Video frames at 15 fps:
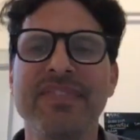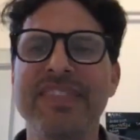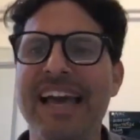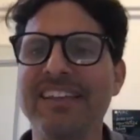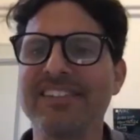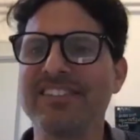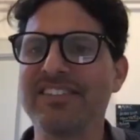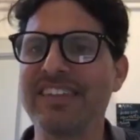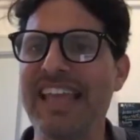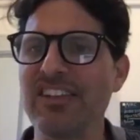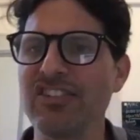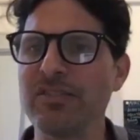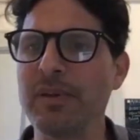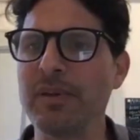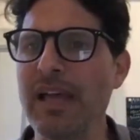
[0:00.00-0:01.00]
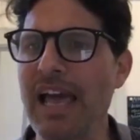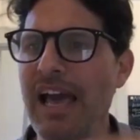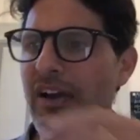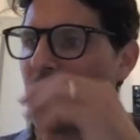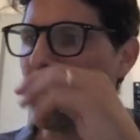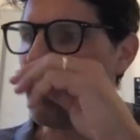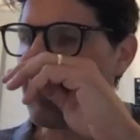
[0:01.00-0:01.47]
That's just estimate.
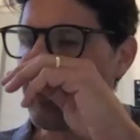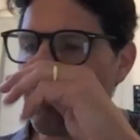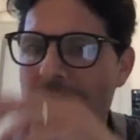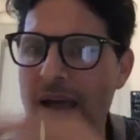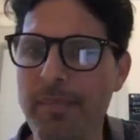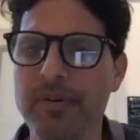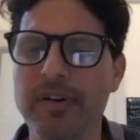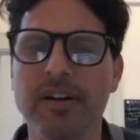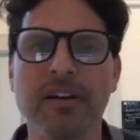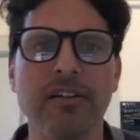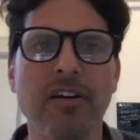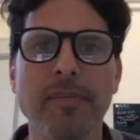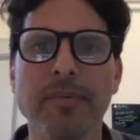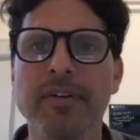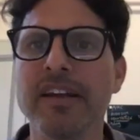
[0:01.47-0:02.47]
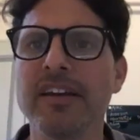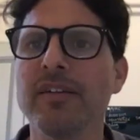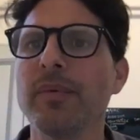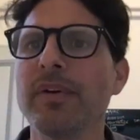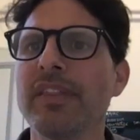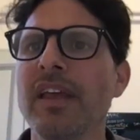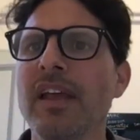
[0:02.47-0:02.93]
How can we corroborate it
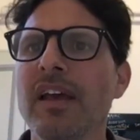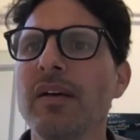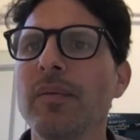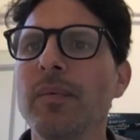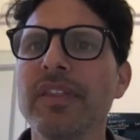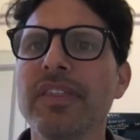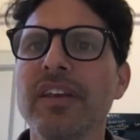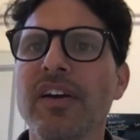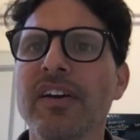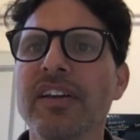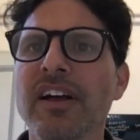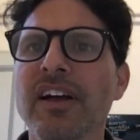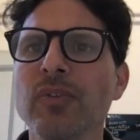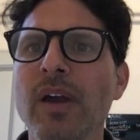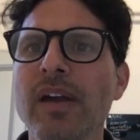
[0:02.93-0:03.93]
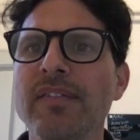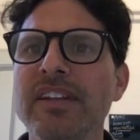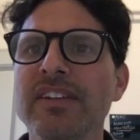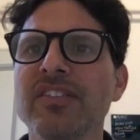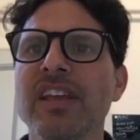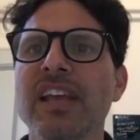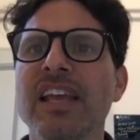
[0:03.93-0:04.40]
with, with the archaeological
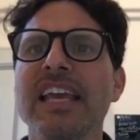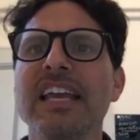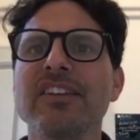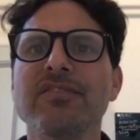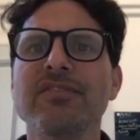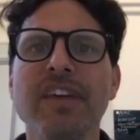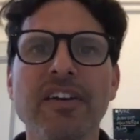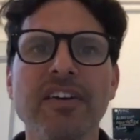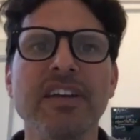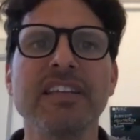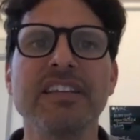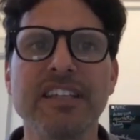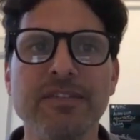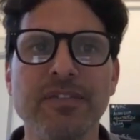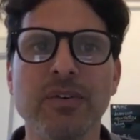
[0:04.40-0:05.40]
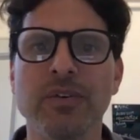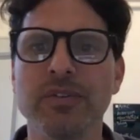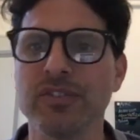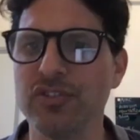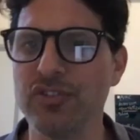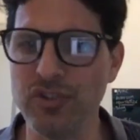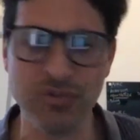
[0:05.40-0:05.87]
evidence? It's very difficult
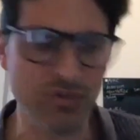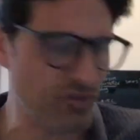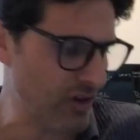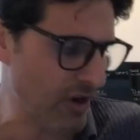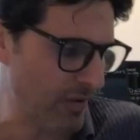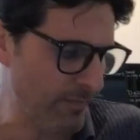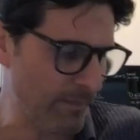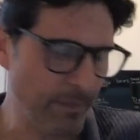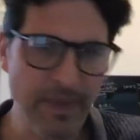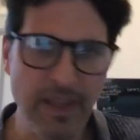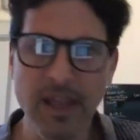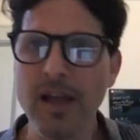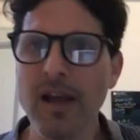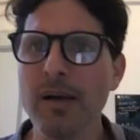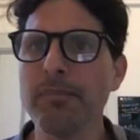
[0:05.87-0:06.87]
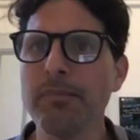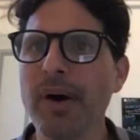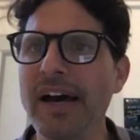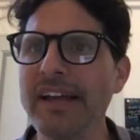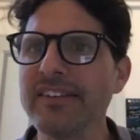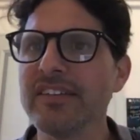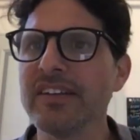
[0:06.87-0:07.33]
to do so.
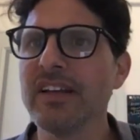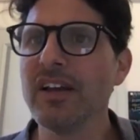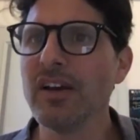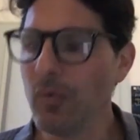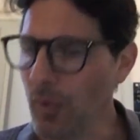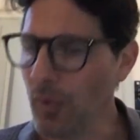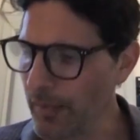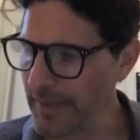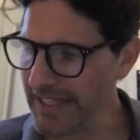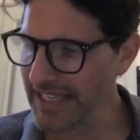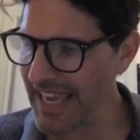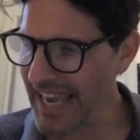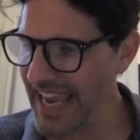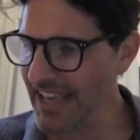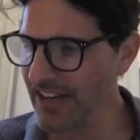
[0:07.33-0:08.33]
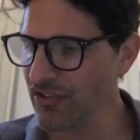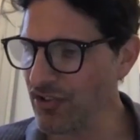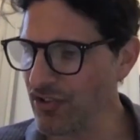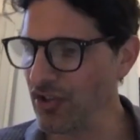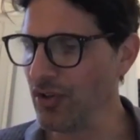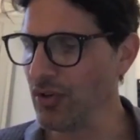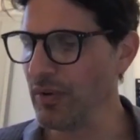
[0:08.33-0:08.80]
But what we can
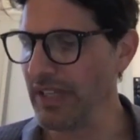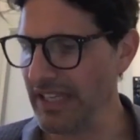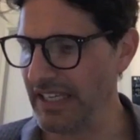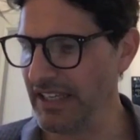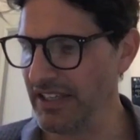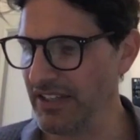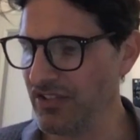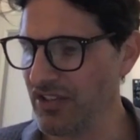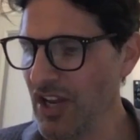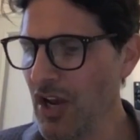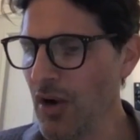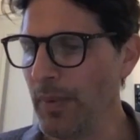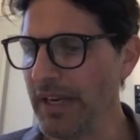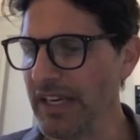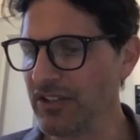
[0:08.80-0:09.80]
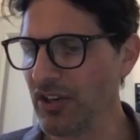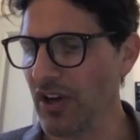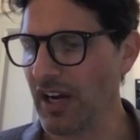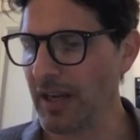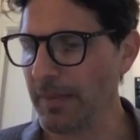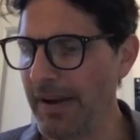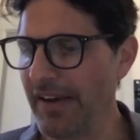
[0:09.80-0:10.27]
do is we can
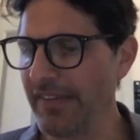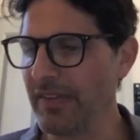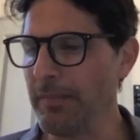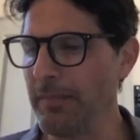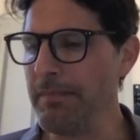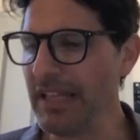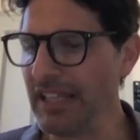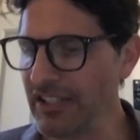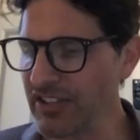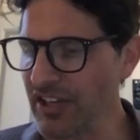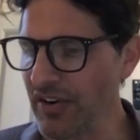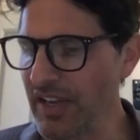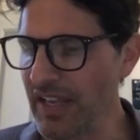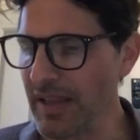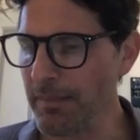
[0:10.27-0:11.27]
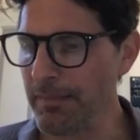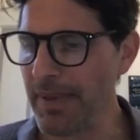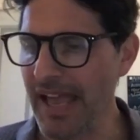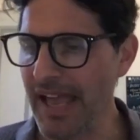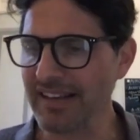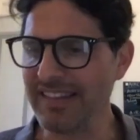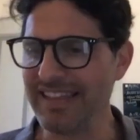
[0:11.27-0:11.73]
talk about the military
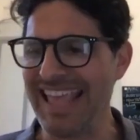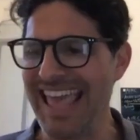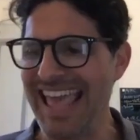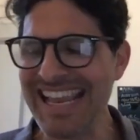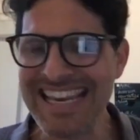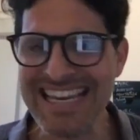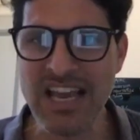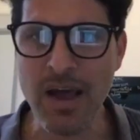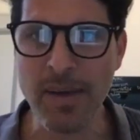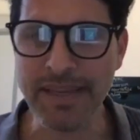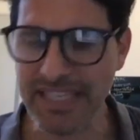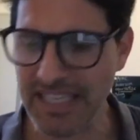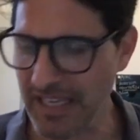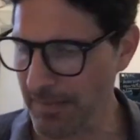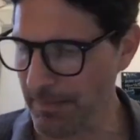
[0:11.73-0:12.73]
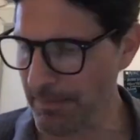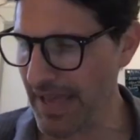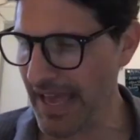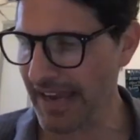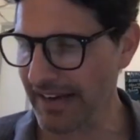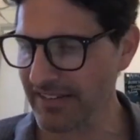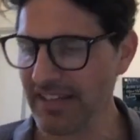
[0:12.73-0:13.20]
impact, the economic
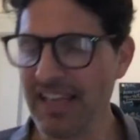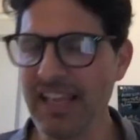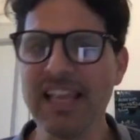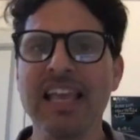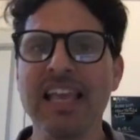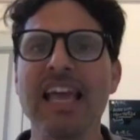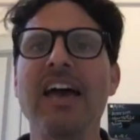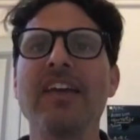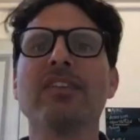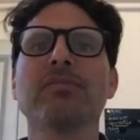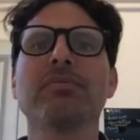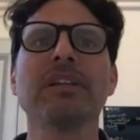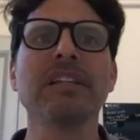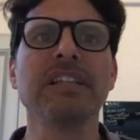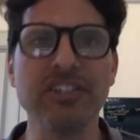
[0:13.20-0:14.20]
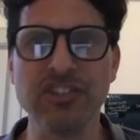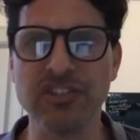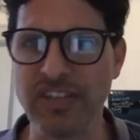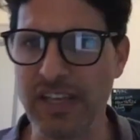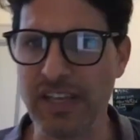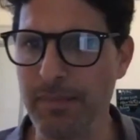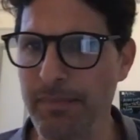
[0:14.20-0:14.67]
impact, and the
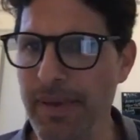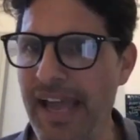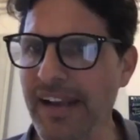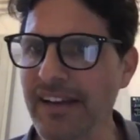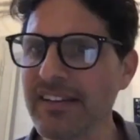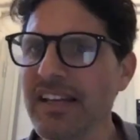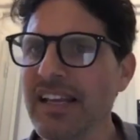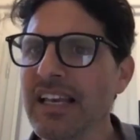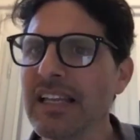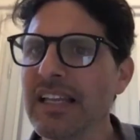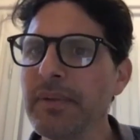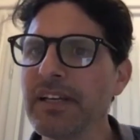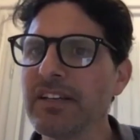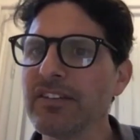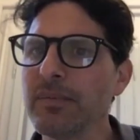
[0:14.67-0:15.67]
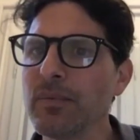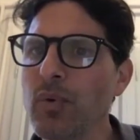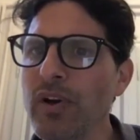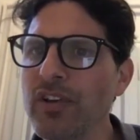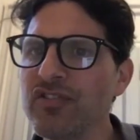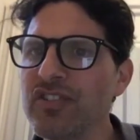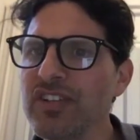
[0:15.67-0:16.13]
religious impact. Let me look at some
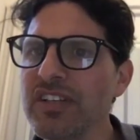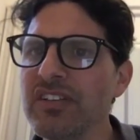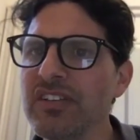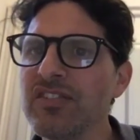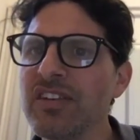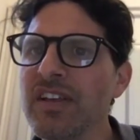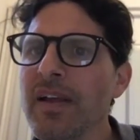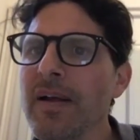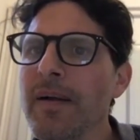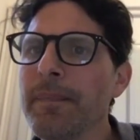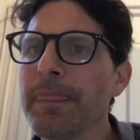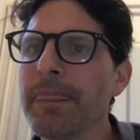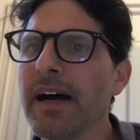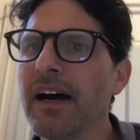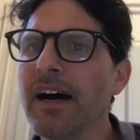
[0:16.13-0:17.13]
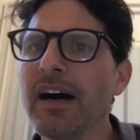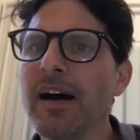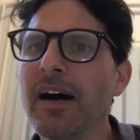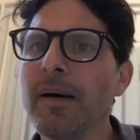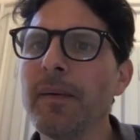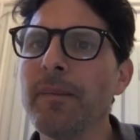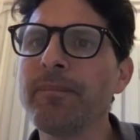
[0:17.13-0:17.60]
questions.
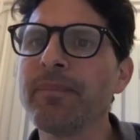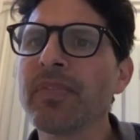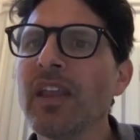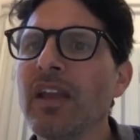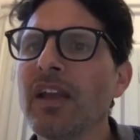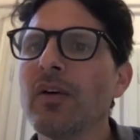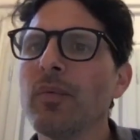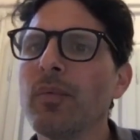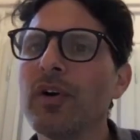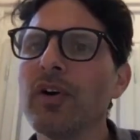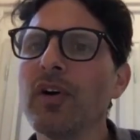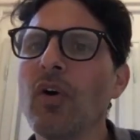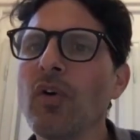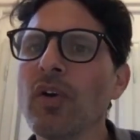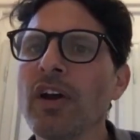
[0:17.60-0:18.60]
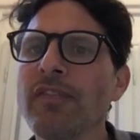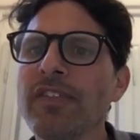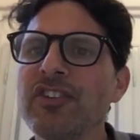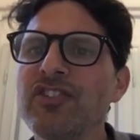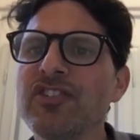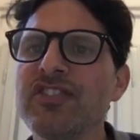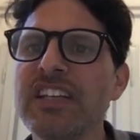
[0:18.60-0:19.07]
Um, we'll hold off on
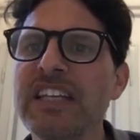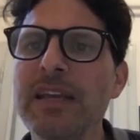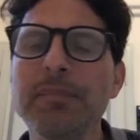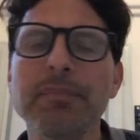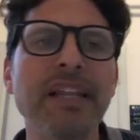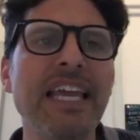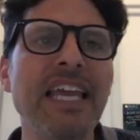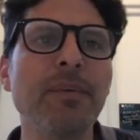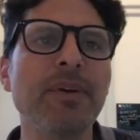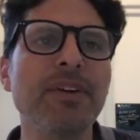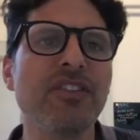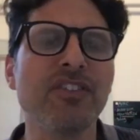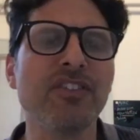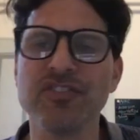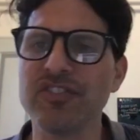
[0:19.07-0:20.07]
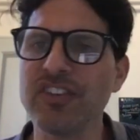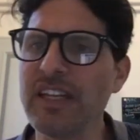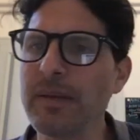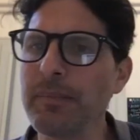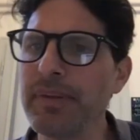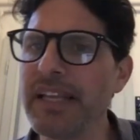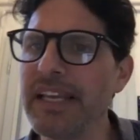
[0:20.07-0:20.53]
the Justinian plague. We need the
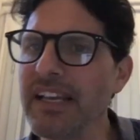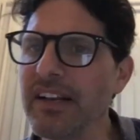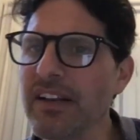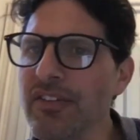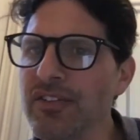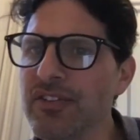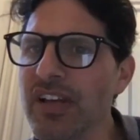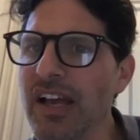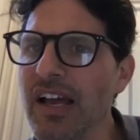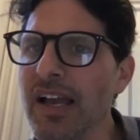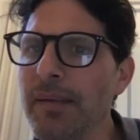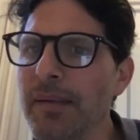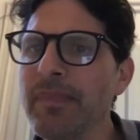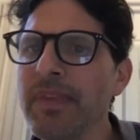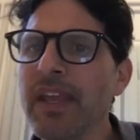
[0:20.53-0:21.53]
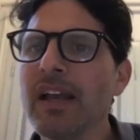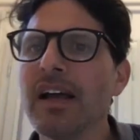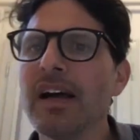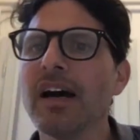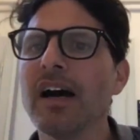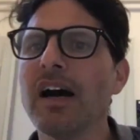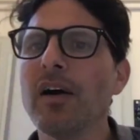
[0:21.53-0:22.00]
Justinian plague another time.
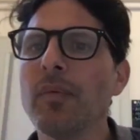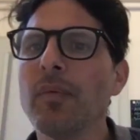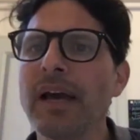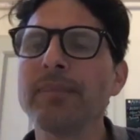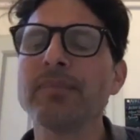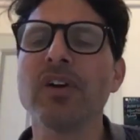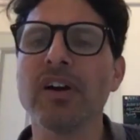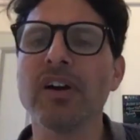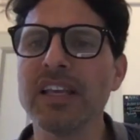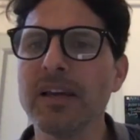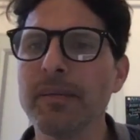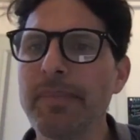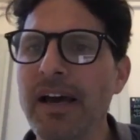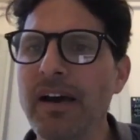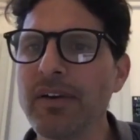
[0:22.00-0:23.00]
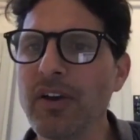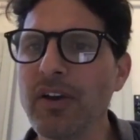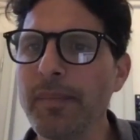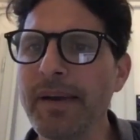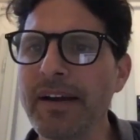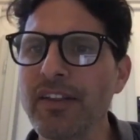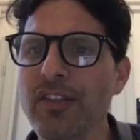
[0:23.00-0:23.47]
Uh, when I'm talking about
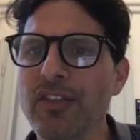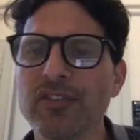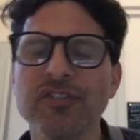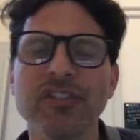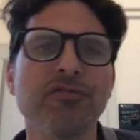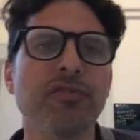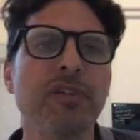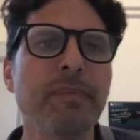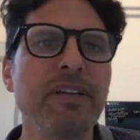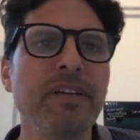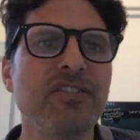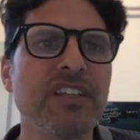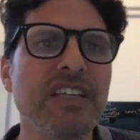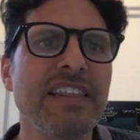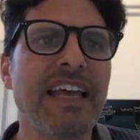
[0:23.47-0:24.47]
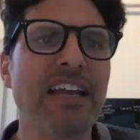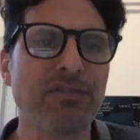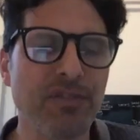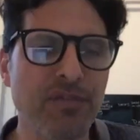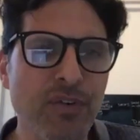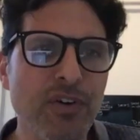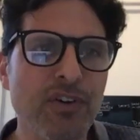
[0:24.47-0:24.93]
going back to the third century BC, that's
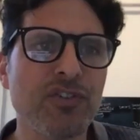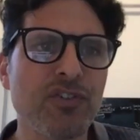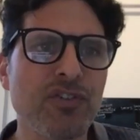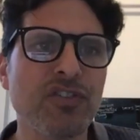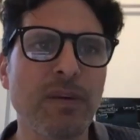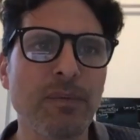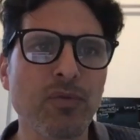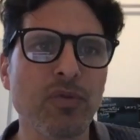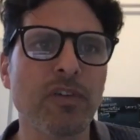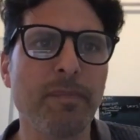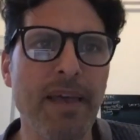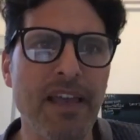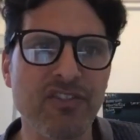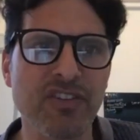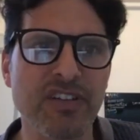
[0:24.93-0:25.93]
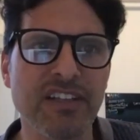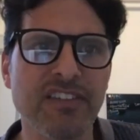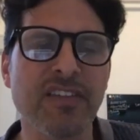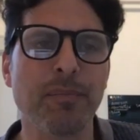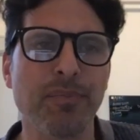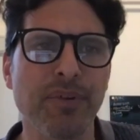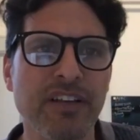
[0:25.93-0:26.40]
referring to some sort of pestilence
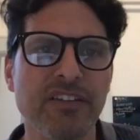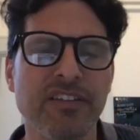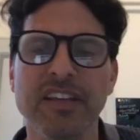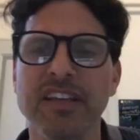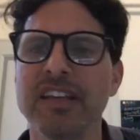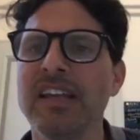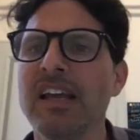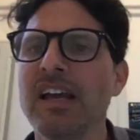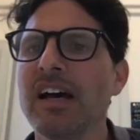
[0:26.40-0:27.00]
that brings in